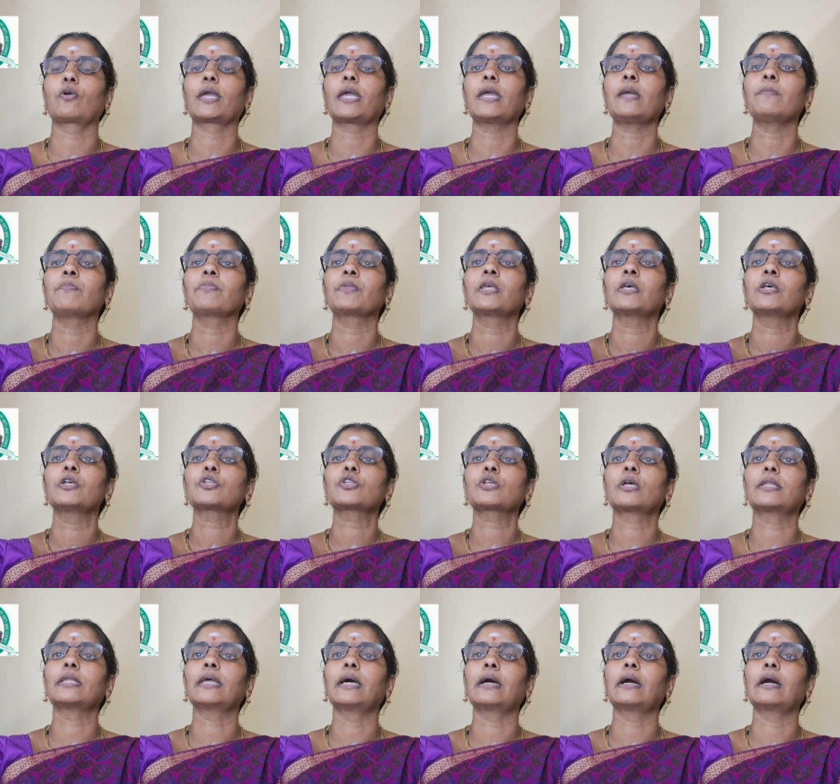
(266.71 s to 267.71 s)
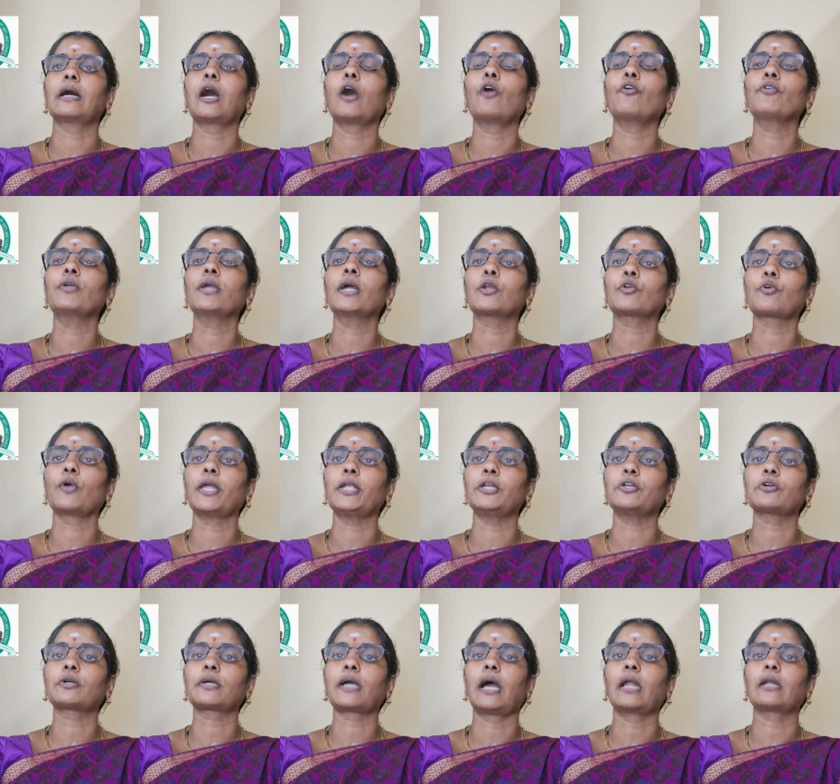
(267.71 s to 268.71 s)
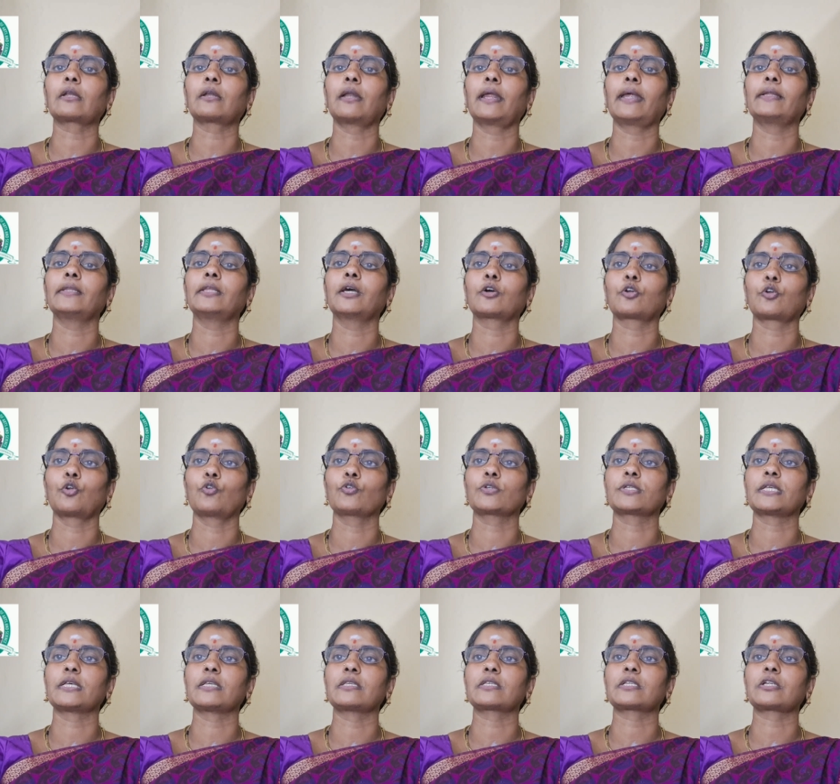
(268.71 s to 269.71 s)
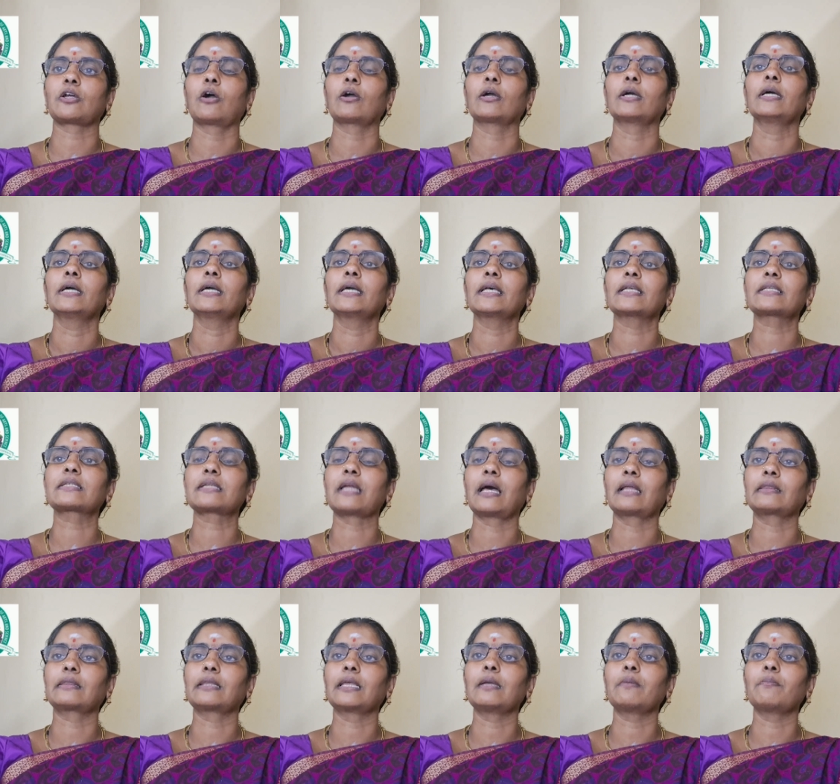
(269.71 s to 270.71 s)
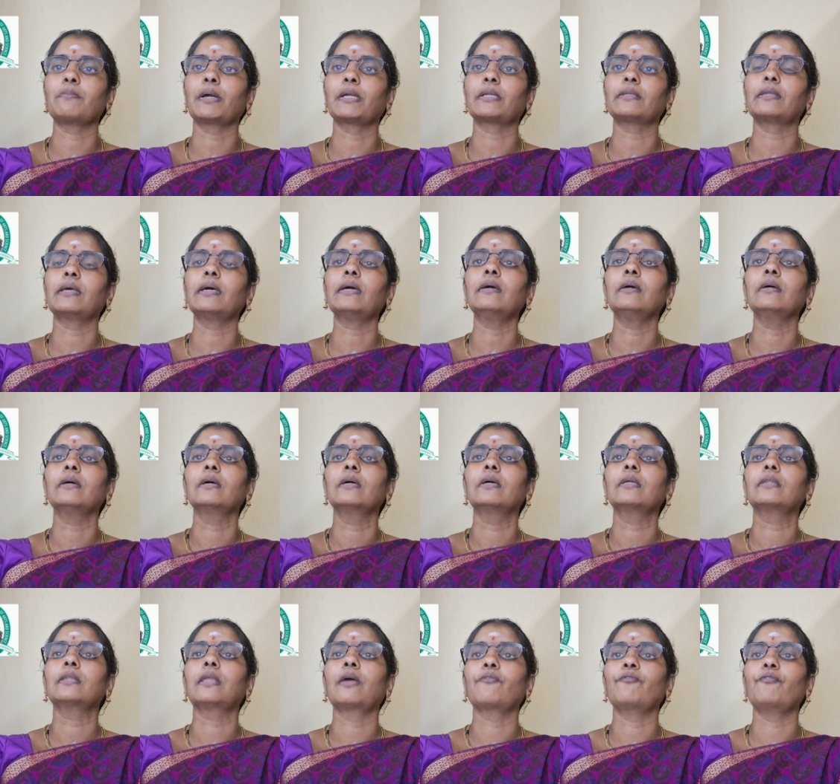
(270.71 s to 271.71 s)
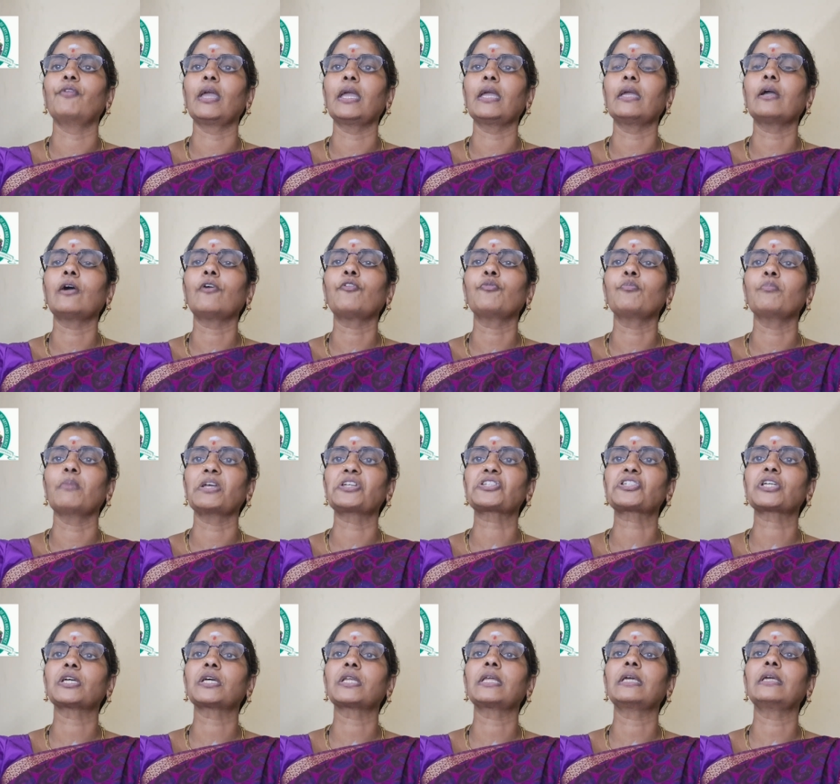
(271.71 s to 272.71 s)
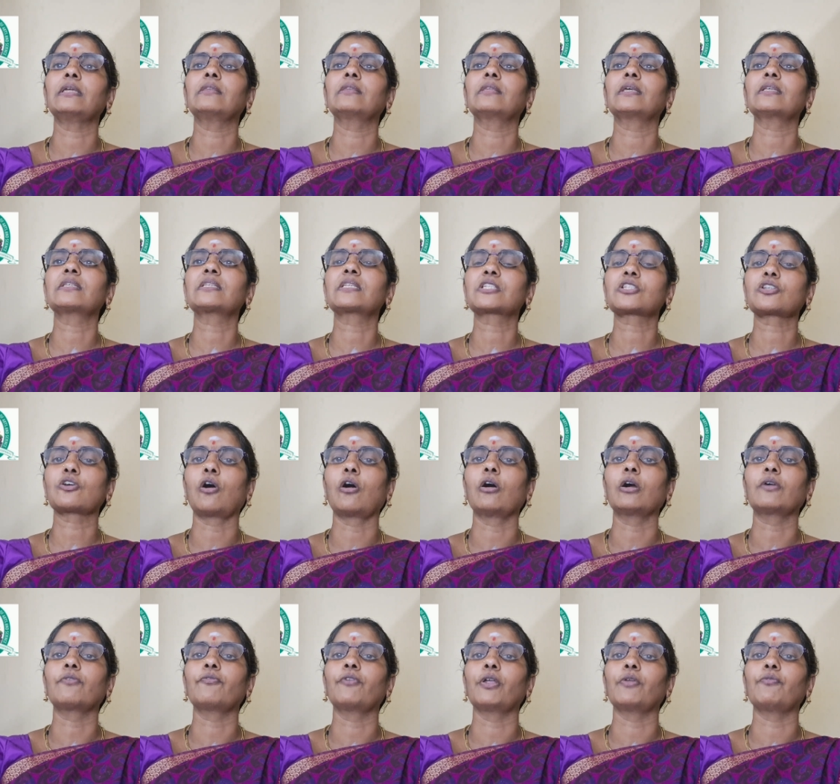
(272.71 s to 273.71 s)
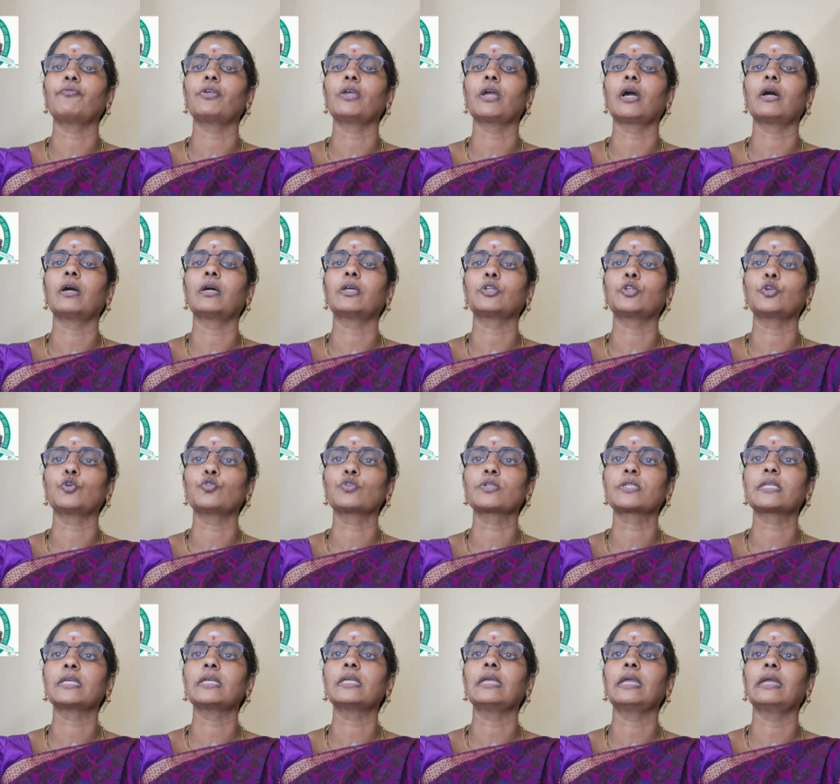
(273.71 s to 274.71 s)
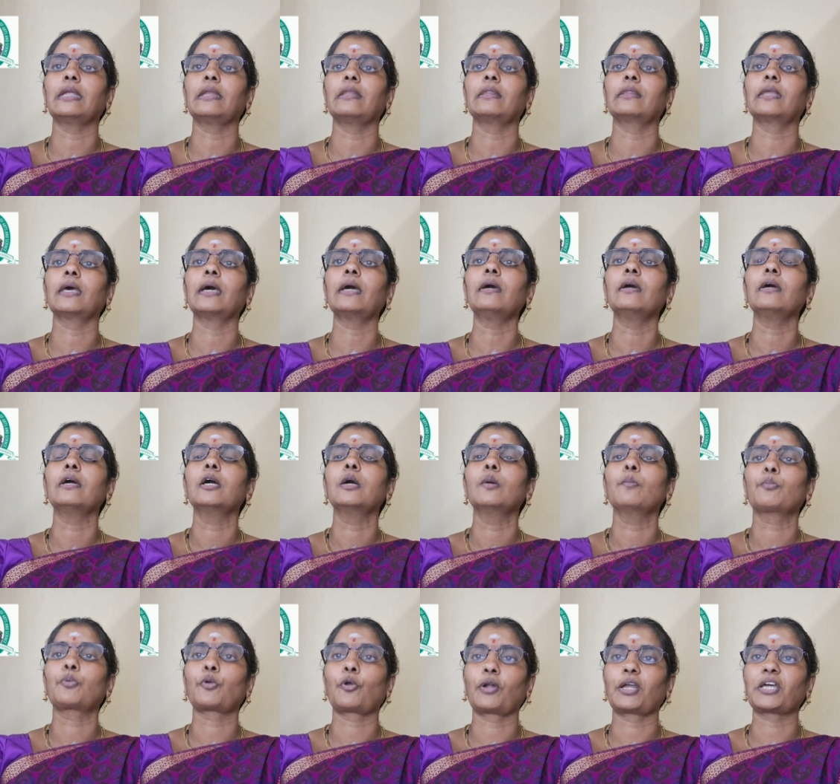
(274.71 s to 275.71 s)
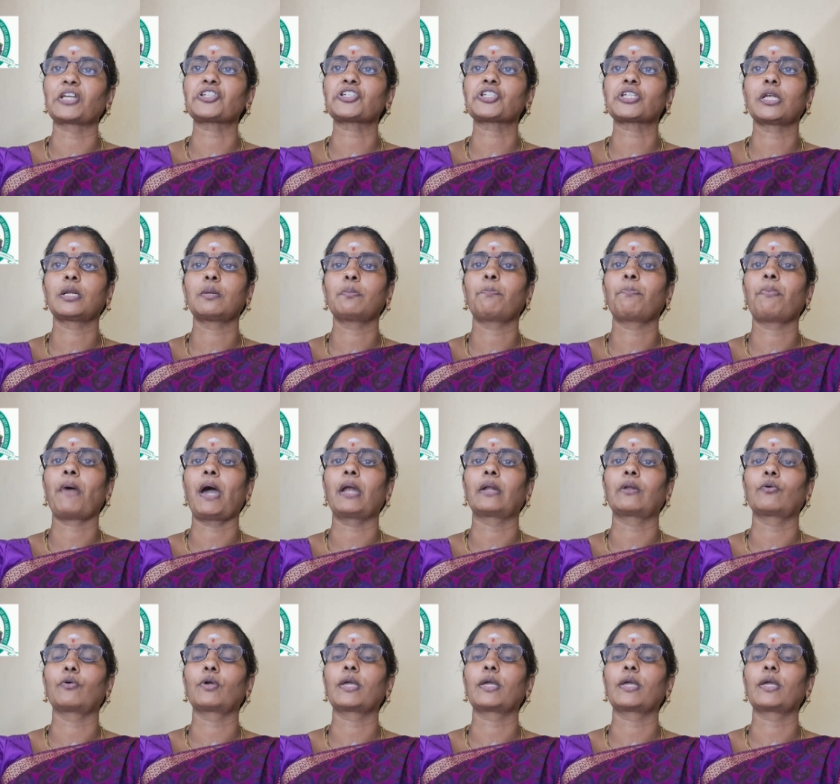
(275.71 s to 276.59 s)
Okay, so the how we are going to calculate the closing stock is nothing but the way of measuring the stock when we are using in the production part.